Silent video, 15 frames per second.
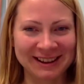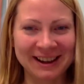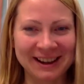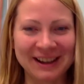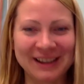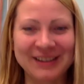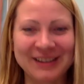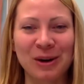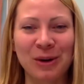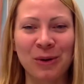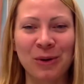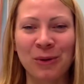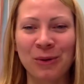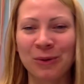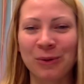
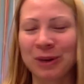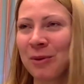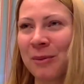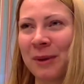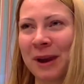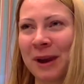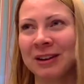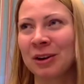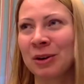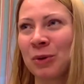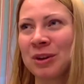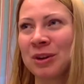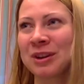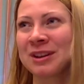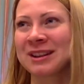So no matter
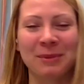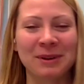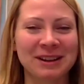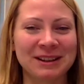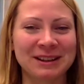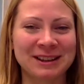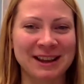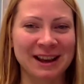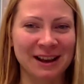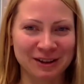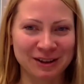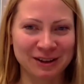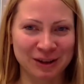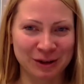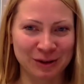what somebody
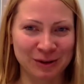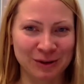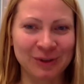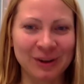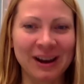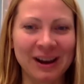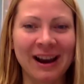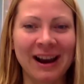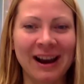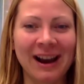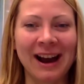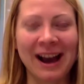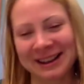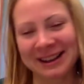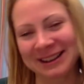tells you,
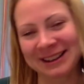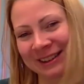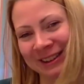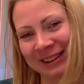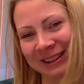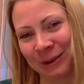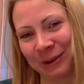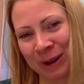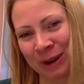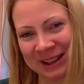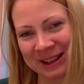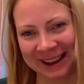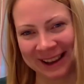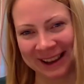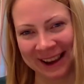ask
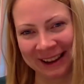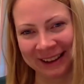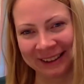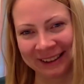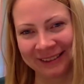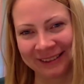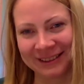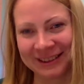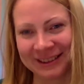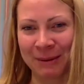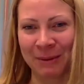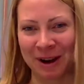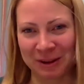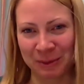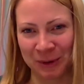once again some
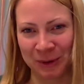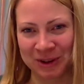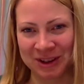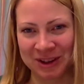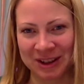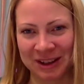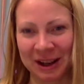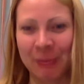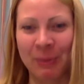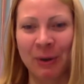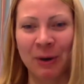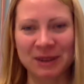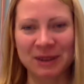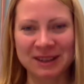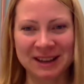other person
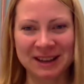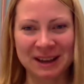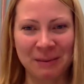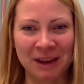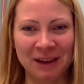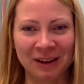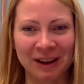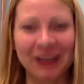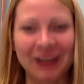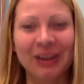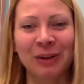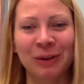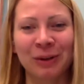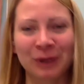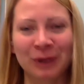about the same matter, and
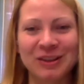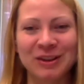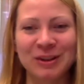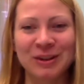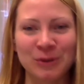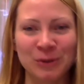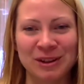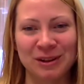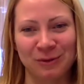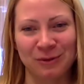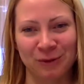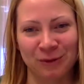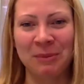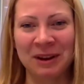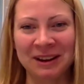you'll get two
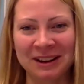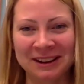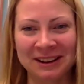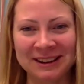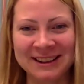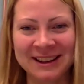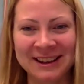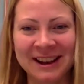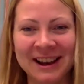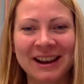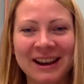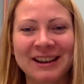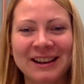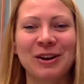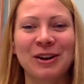different opinions.
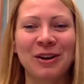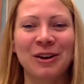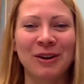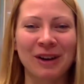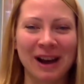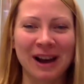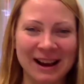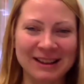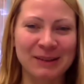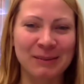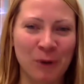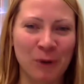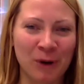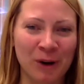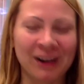So ask
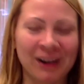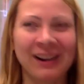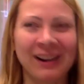more.